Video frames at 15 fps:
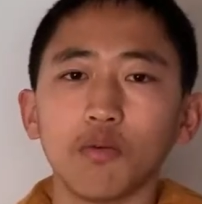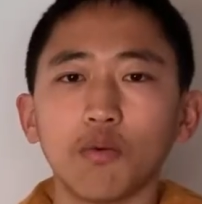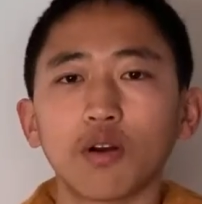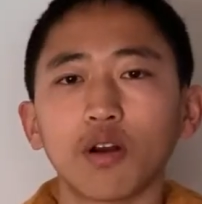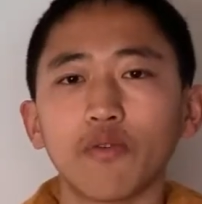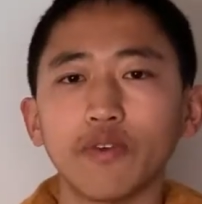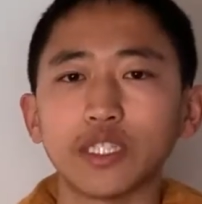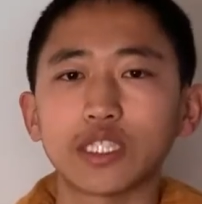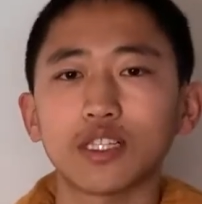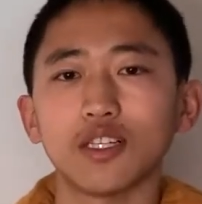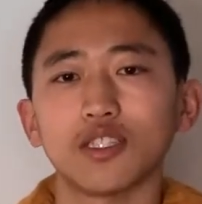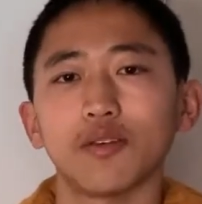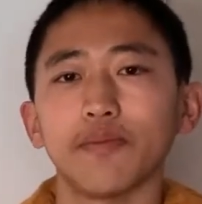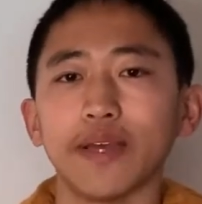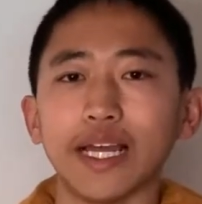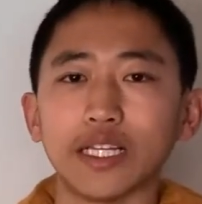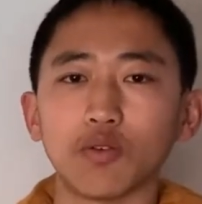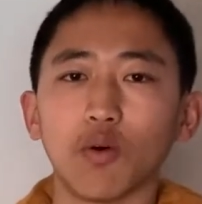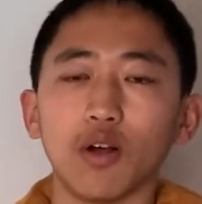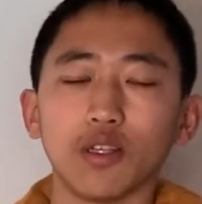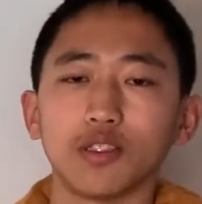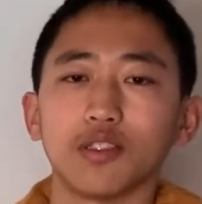what are physicalism and
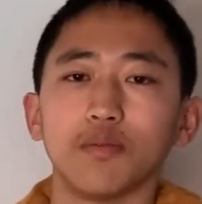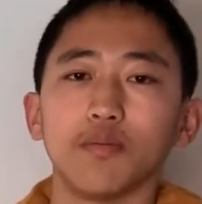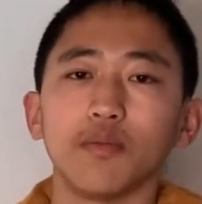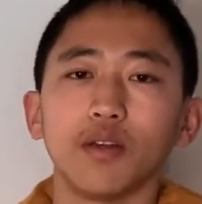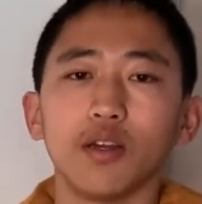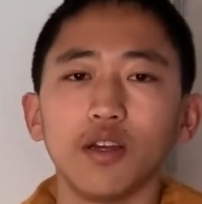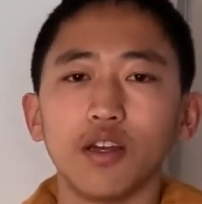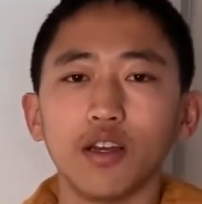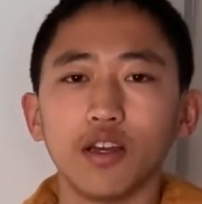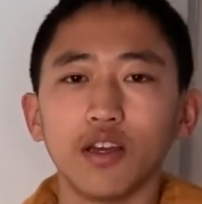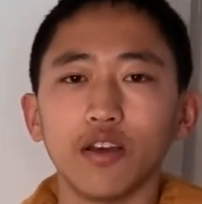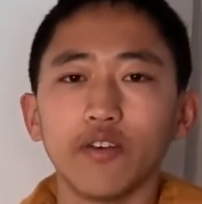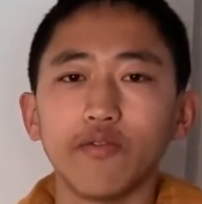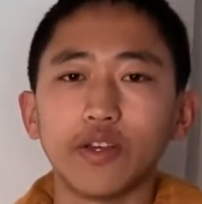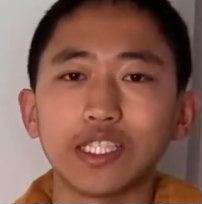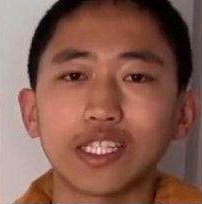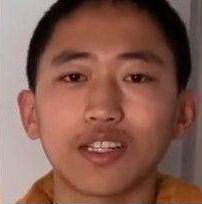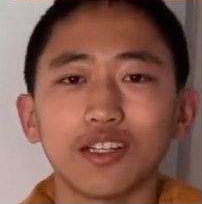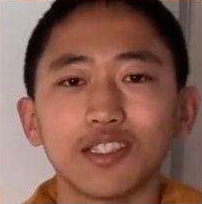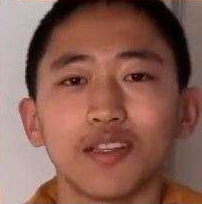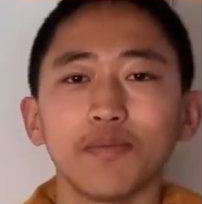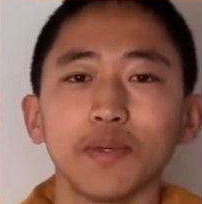dualism?
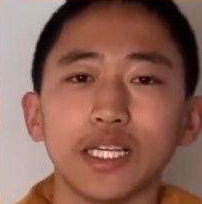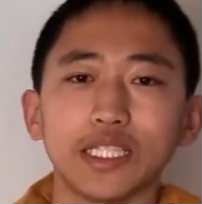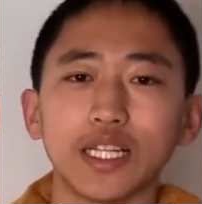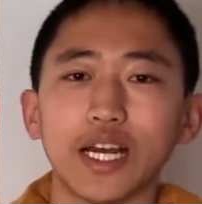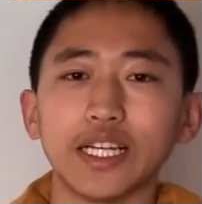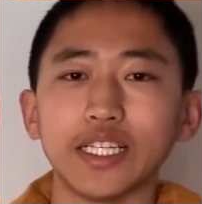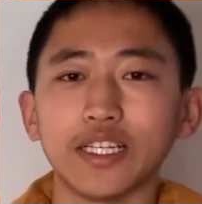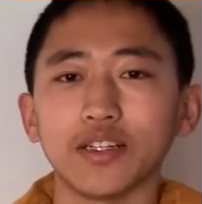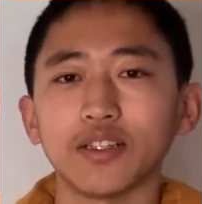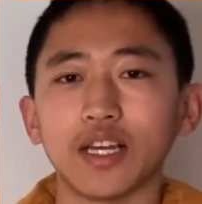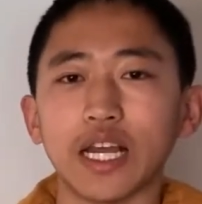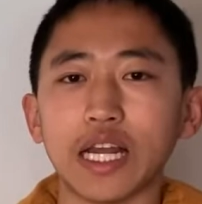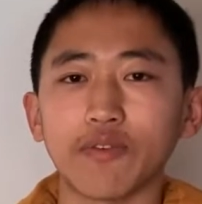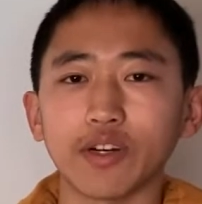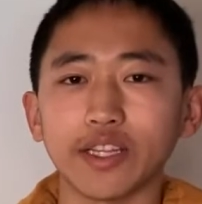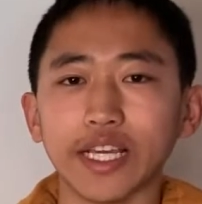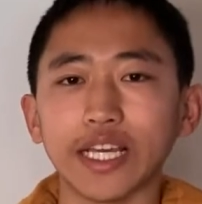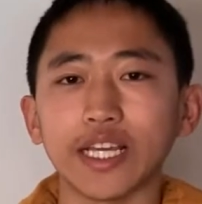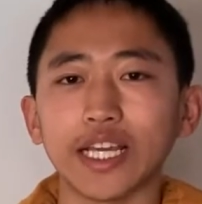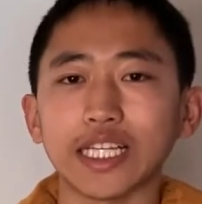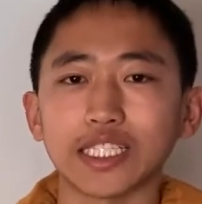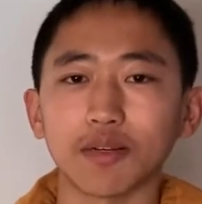Physicalism is the idea that
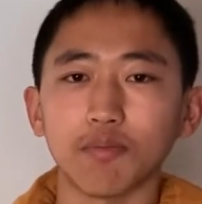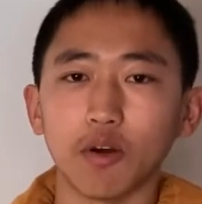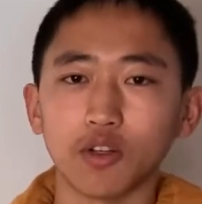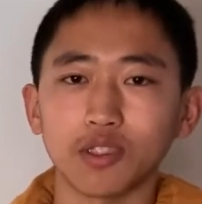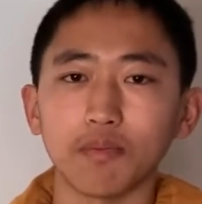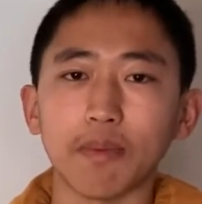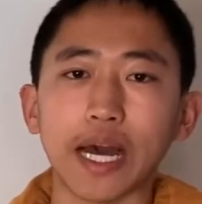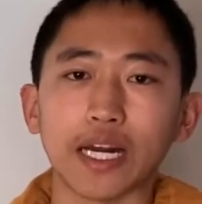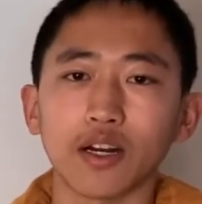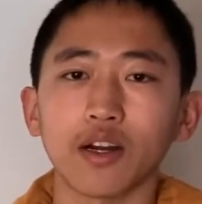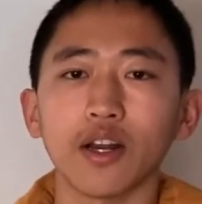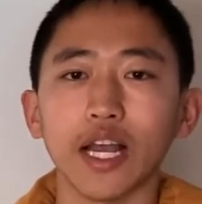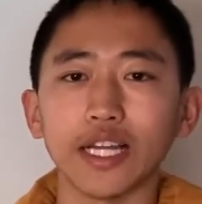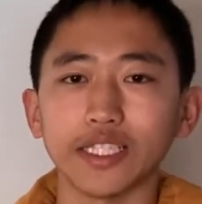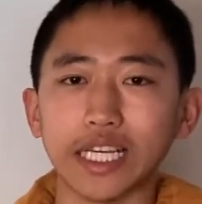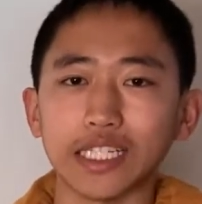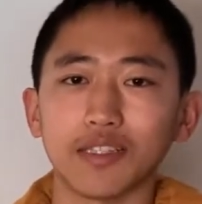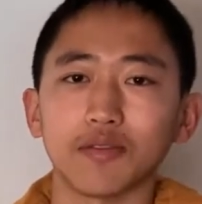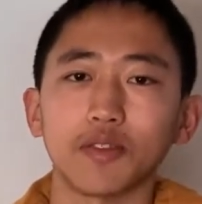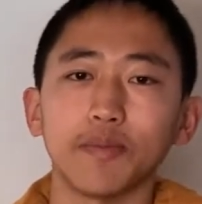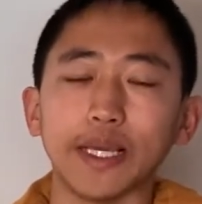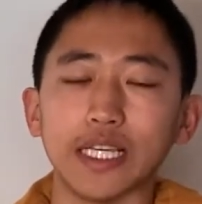everything is composed of matter and takes up
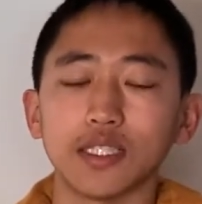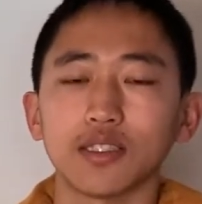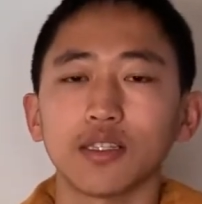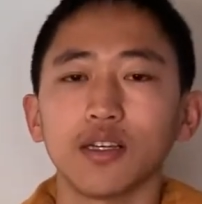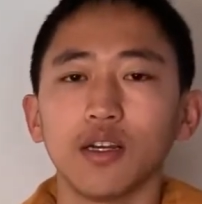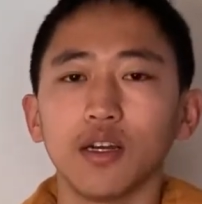space.